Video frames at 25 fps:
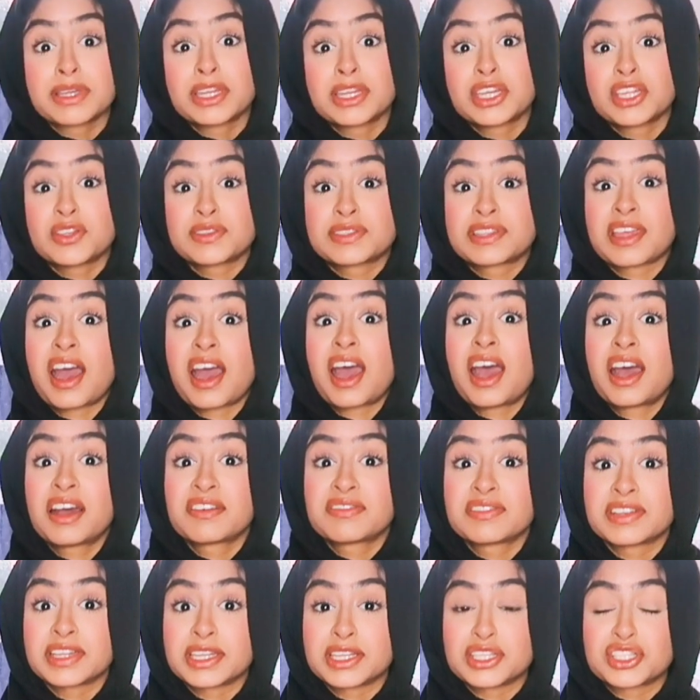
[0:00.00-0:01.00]
going to use the
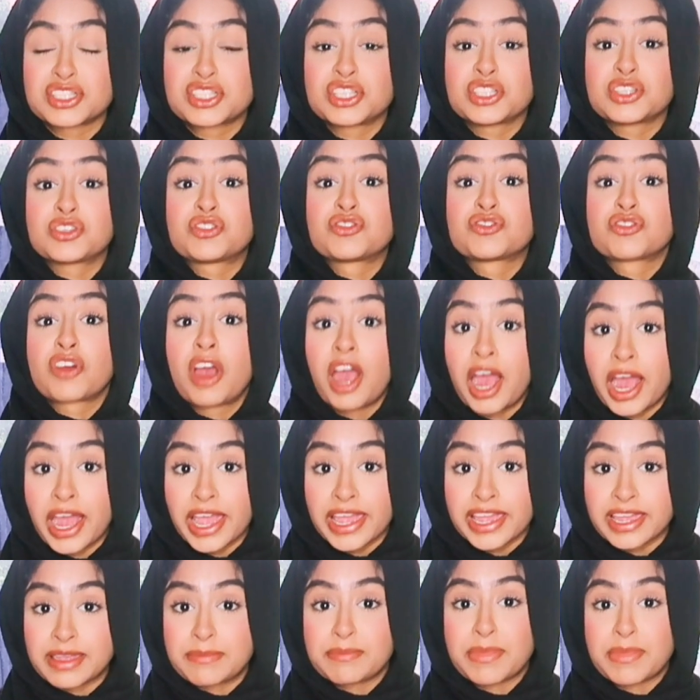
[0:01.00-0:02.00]
oven to
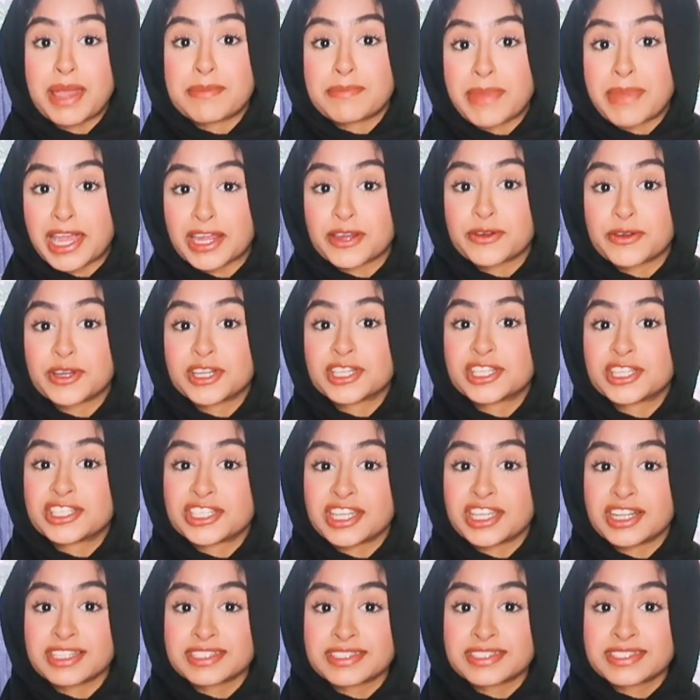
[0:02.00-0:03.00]
dry my macaron
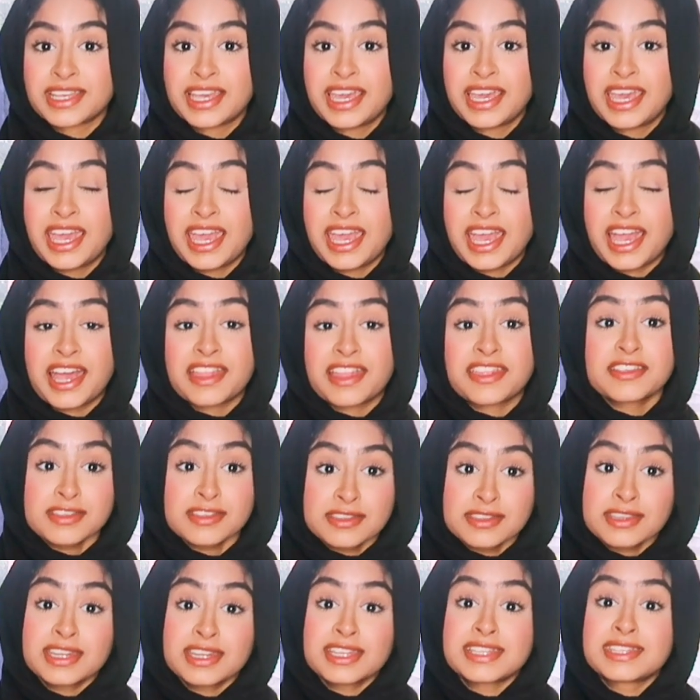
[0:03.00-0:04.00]
shells. And
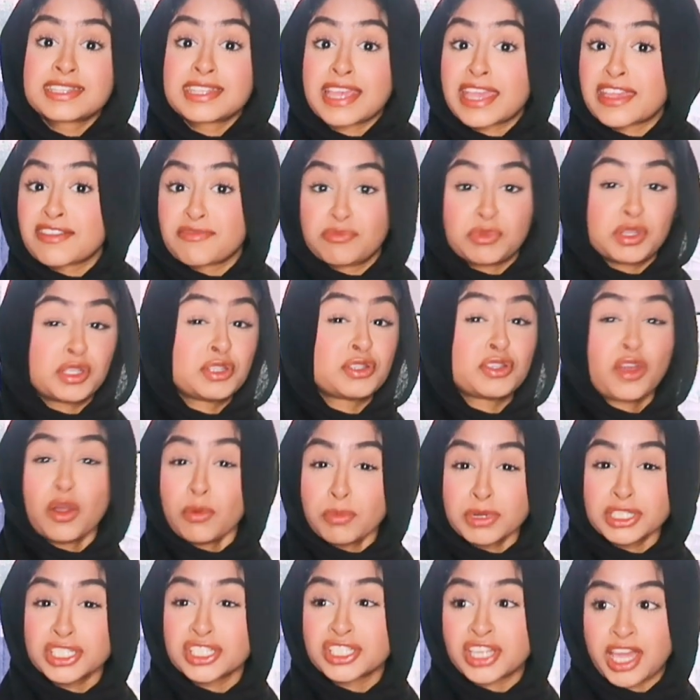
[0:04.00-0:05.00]
this is going to save me so
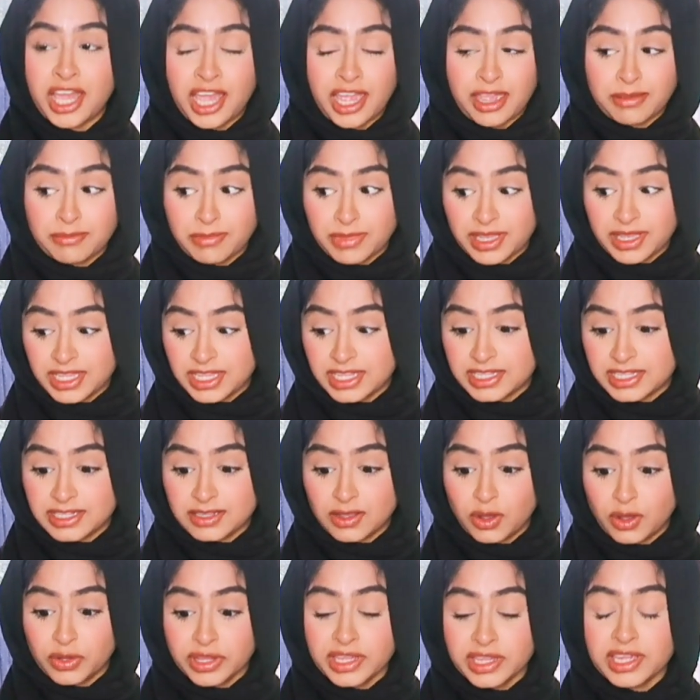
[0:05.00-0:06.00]
much time. It's
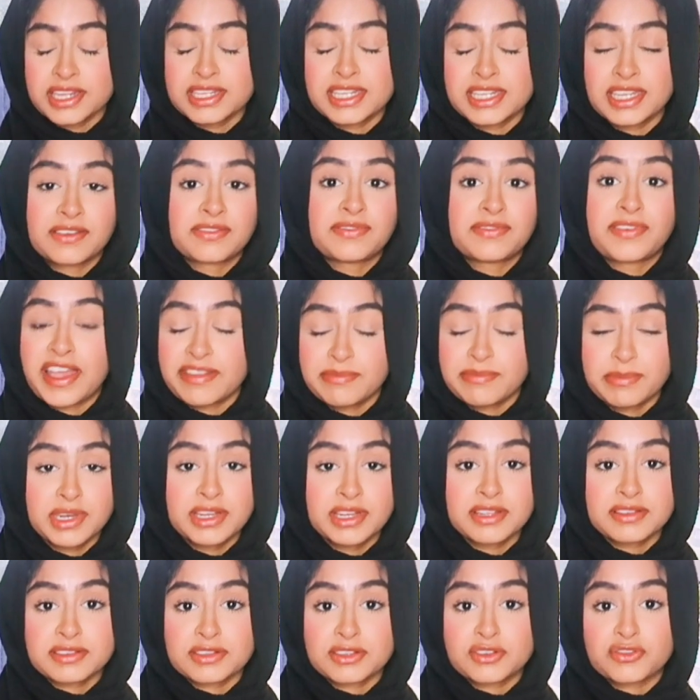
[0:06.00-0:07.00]
only going to take 5
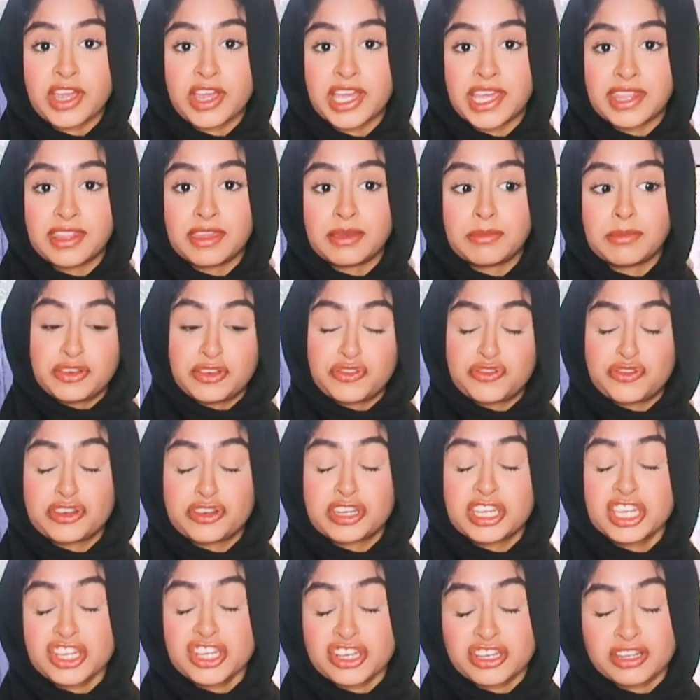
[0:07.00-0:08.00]
minutes to dry them. In
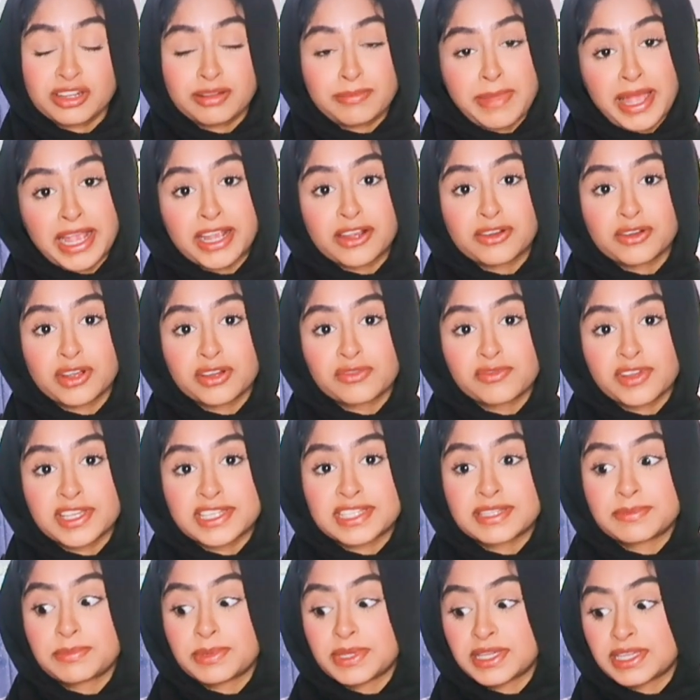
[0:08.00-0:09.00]
traditional macaron
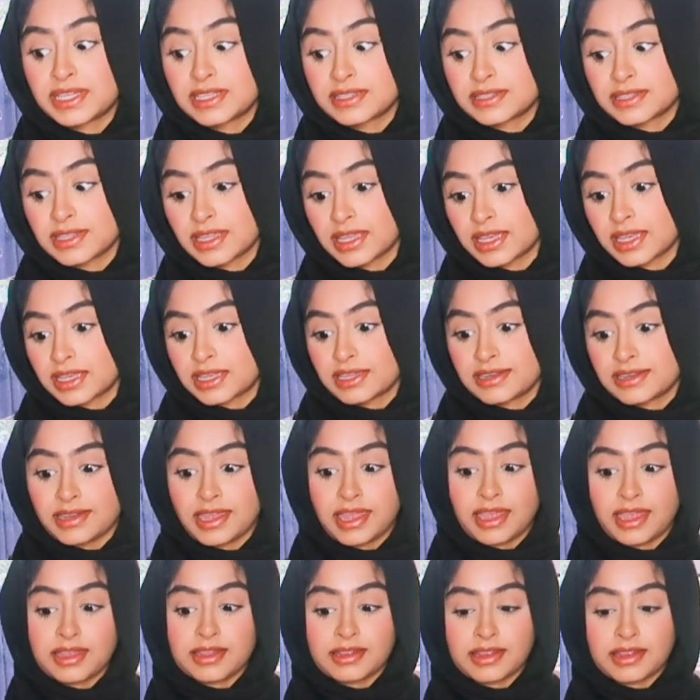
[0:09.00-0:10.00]
recipes, it can
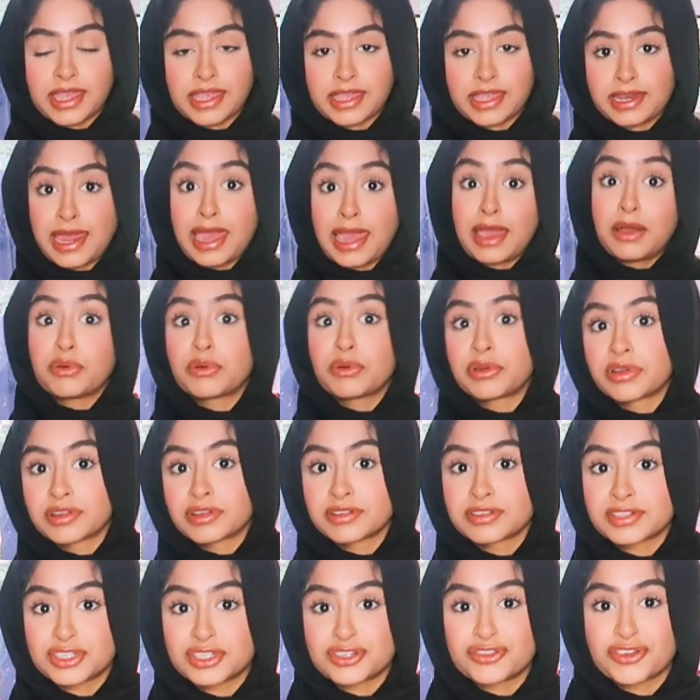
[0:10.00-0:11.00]
take like an hour
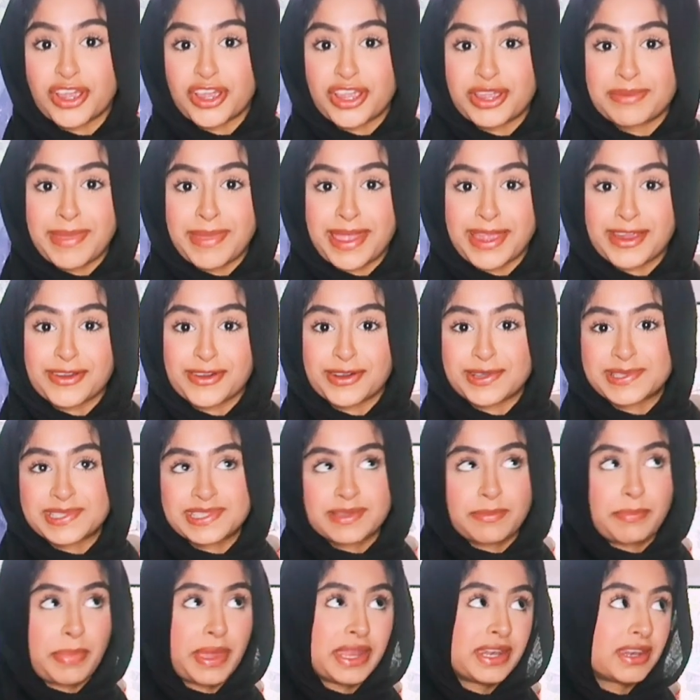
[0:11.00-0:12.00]
to dry your macarons
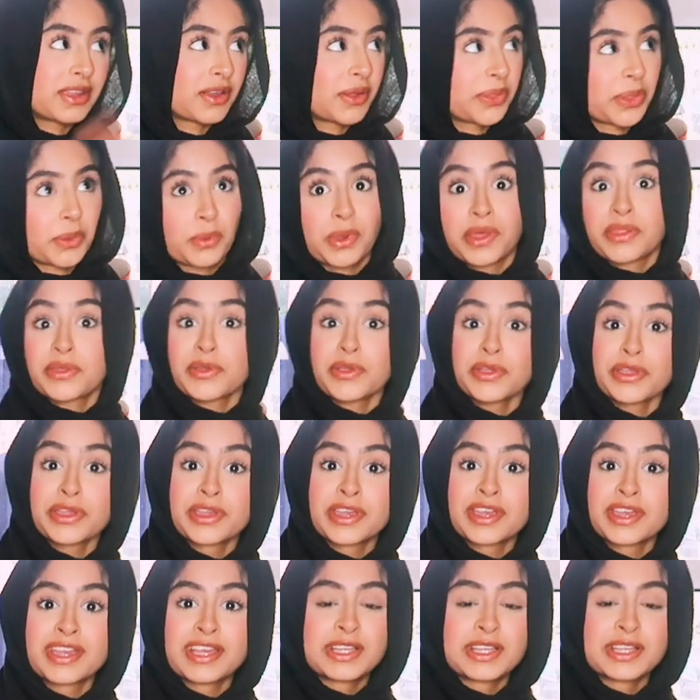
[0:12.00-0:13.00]
depending on the weather.
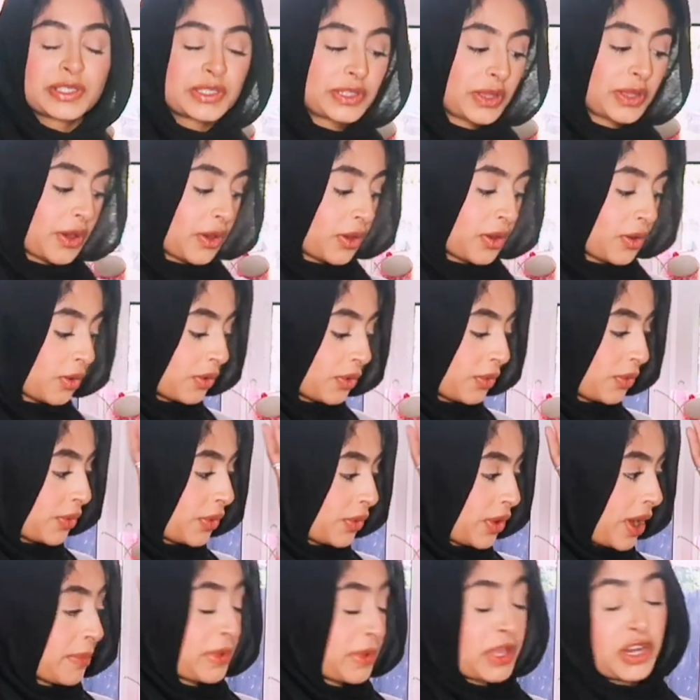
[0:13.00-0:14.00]
So
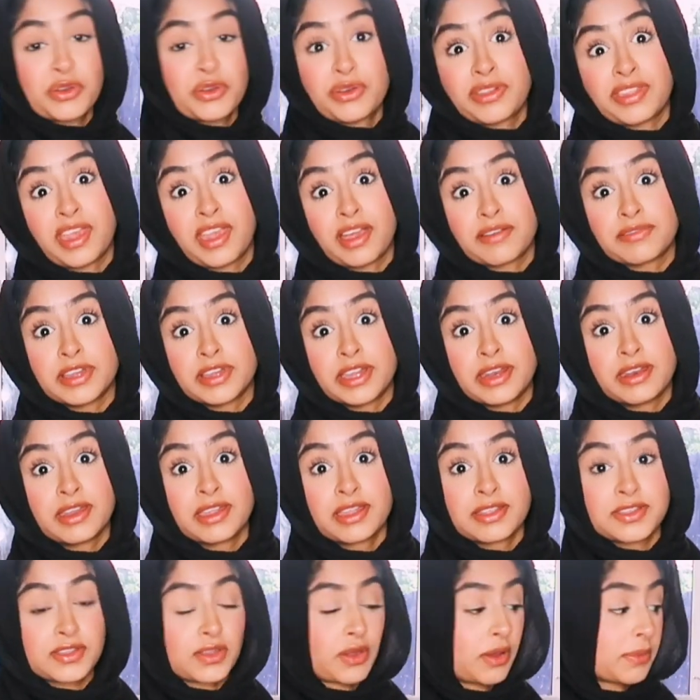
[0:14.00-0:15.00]
I'm going to do it in the
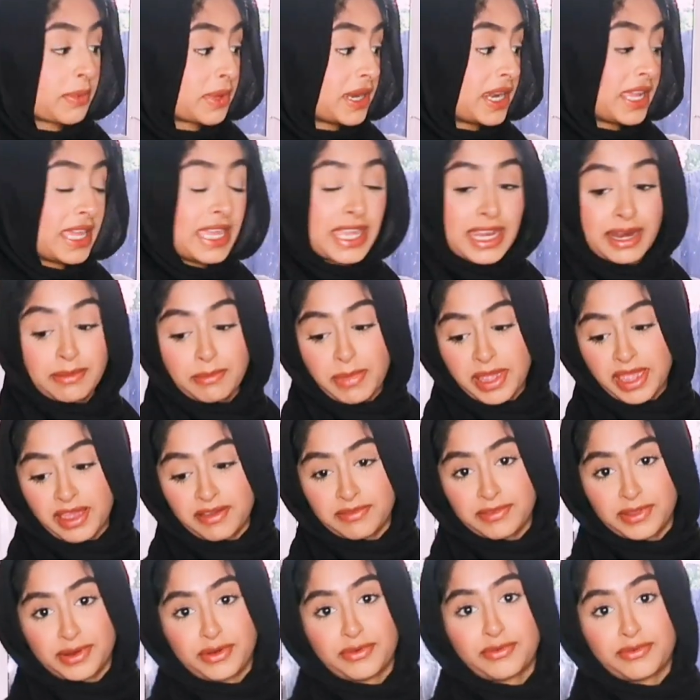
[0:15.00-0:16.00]
oven. So I'm going to heat up my
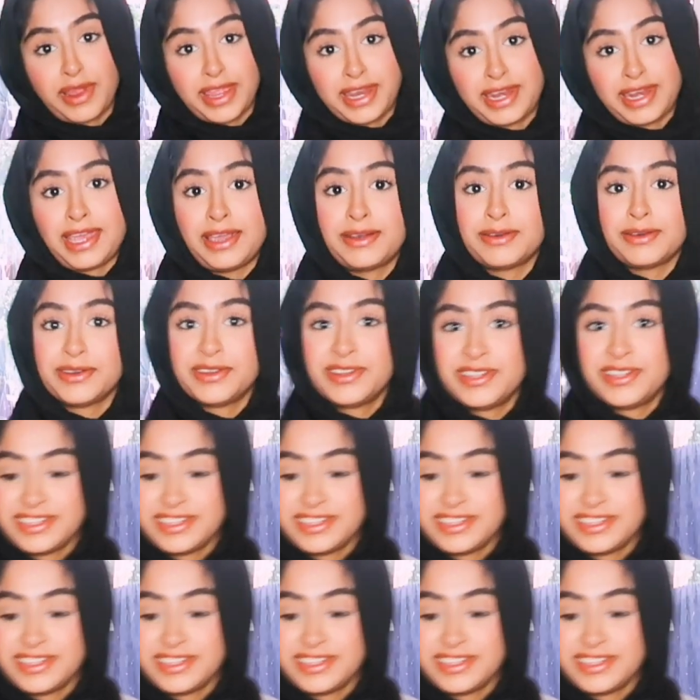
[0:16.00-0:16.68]
oven right now.